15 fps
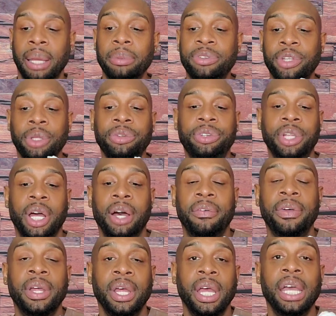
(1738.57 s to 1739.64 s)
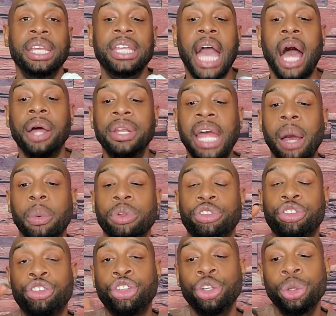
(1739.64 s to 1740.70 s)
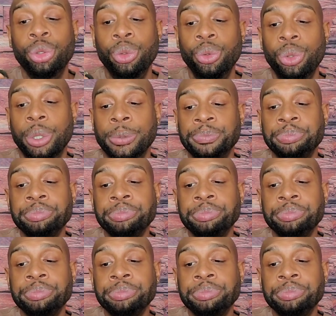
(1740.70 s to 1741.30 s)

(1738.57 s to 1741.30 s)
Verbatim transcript: I'm so stuffed. Y'all, that was two